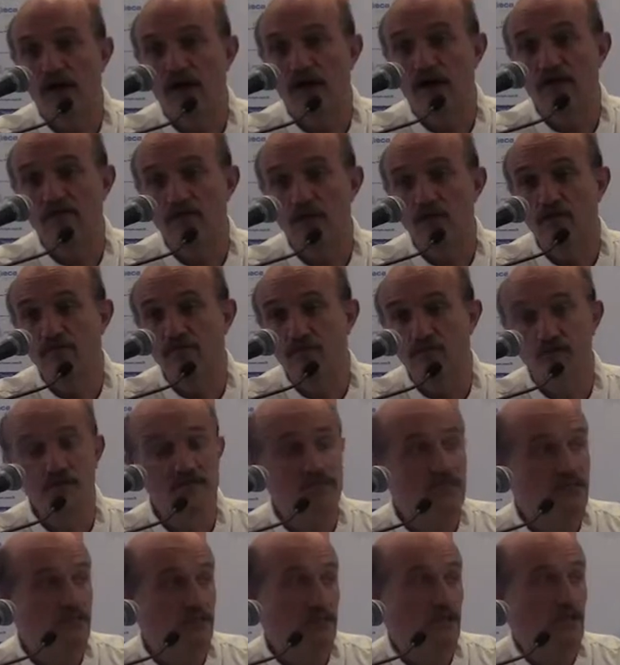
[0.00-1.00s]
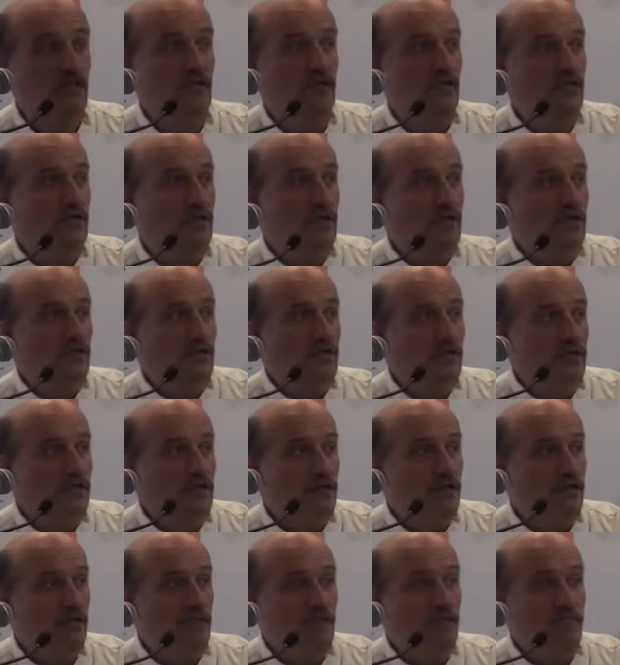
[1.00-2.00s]
level of risk.
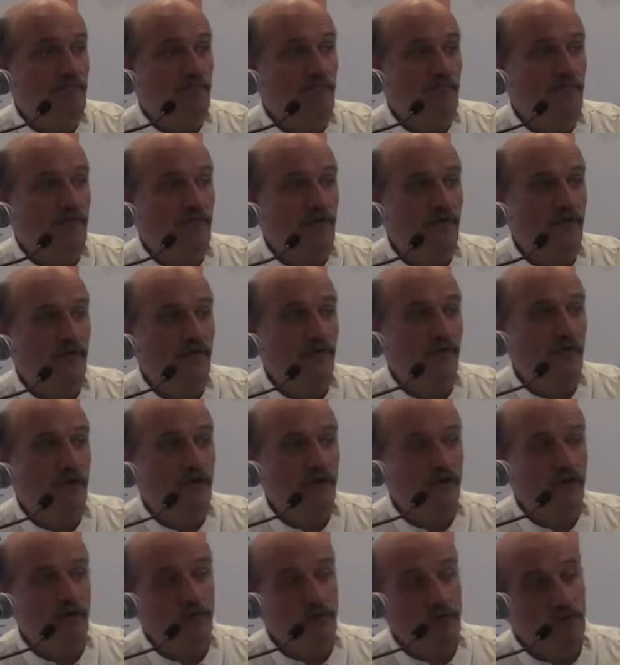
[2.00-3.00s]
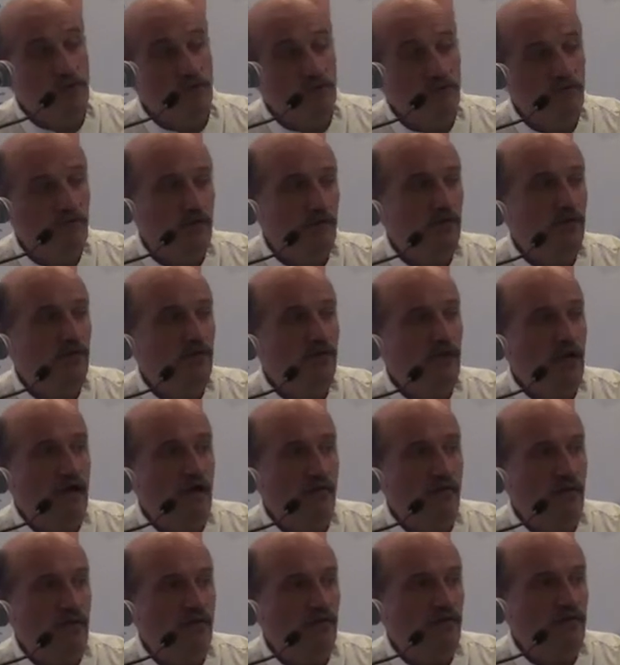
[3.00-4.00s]
The rider, I
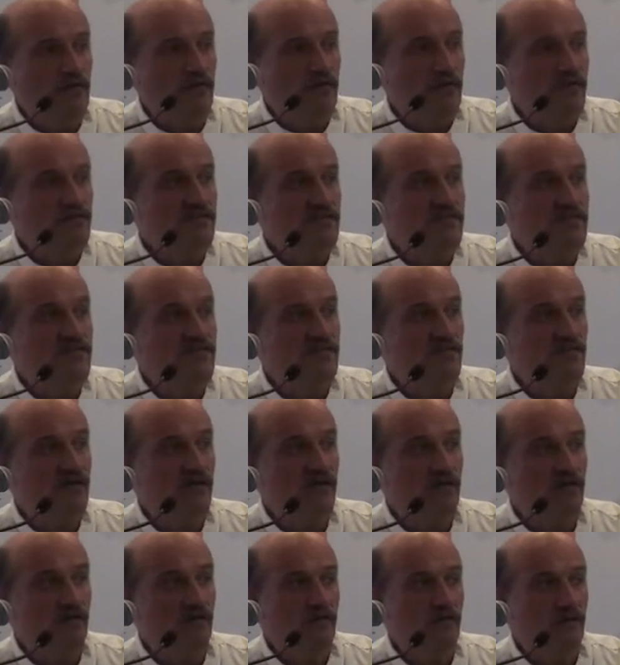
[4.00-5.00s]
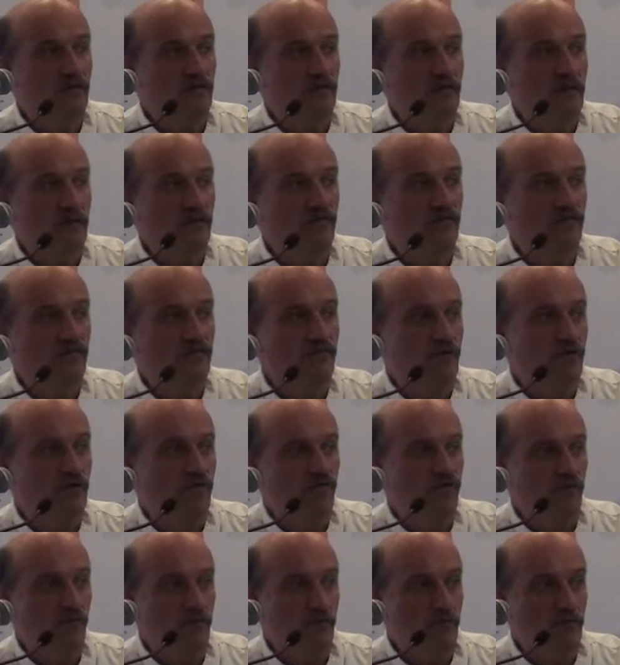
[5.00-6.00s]
will not insist on that, we have
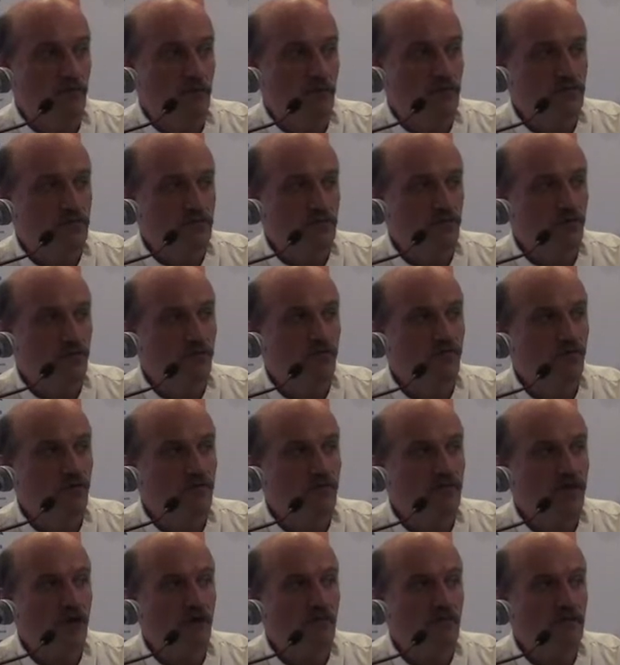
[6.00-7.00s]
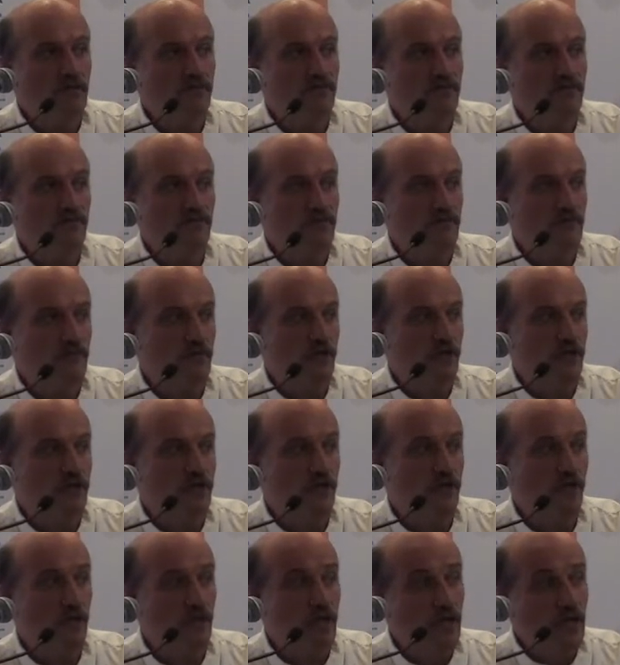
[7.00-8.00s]
a strong vulnerability of the
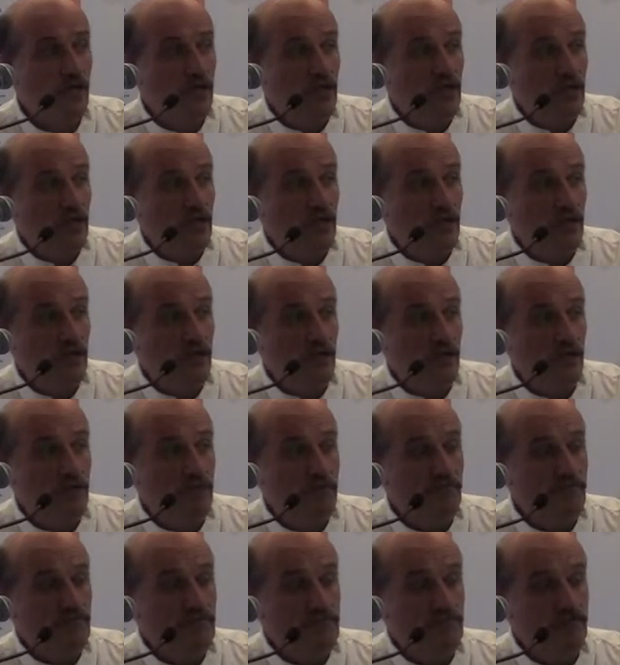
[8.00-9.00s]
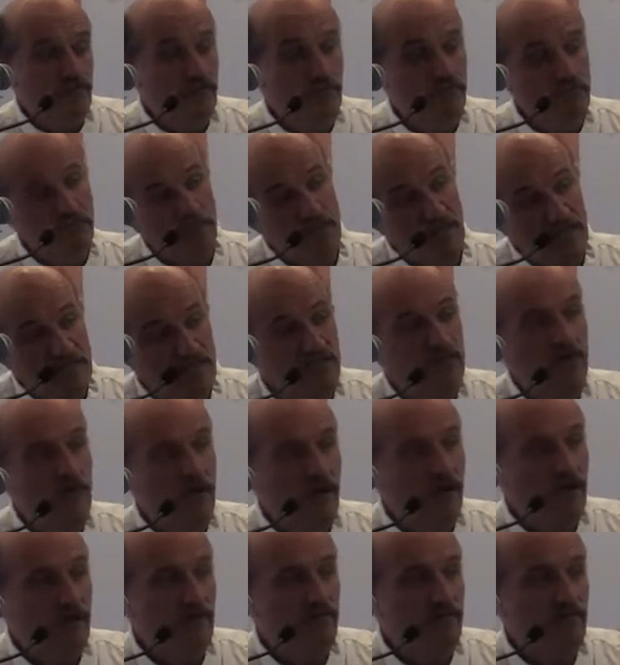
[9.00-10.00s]
rider due
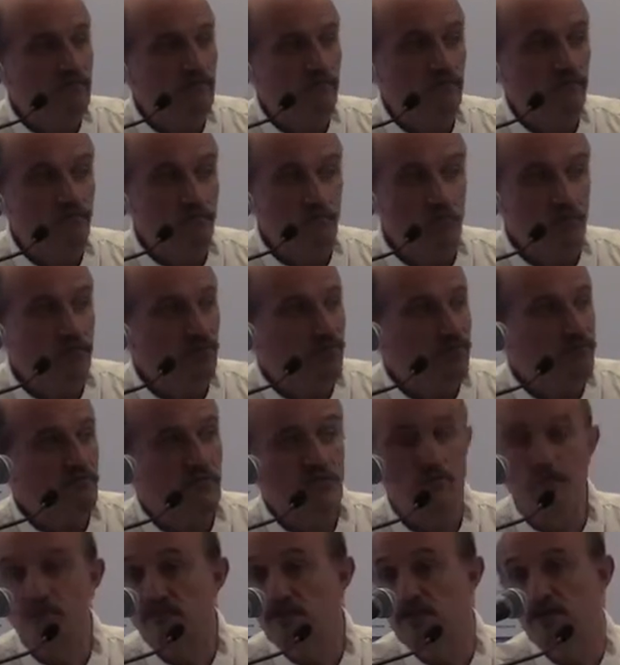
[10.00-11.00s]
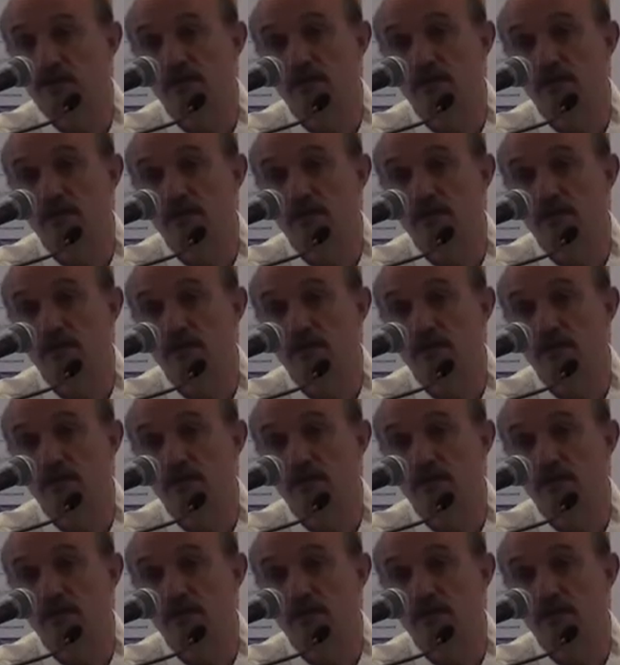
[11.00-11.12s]
particularly to poor conspicuity